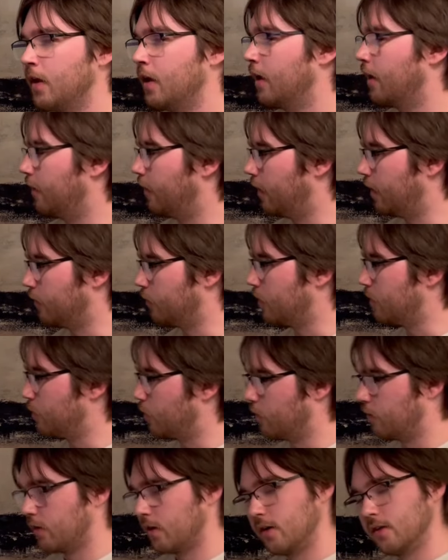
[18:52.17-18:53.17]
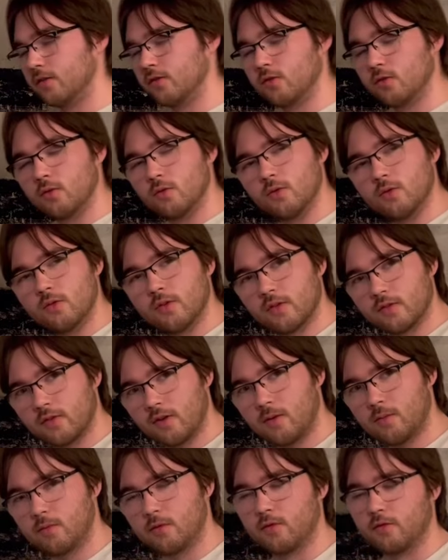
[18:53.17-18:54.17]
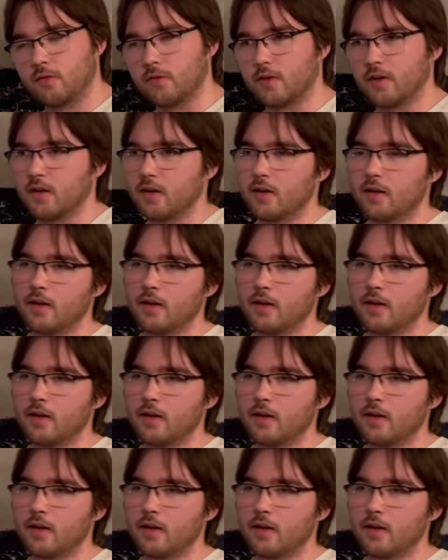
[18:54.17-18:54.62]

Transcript: And then we move on to the subwoofer.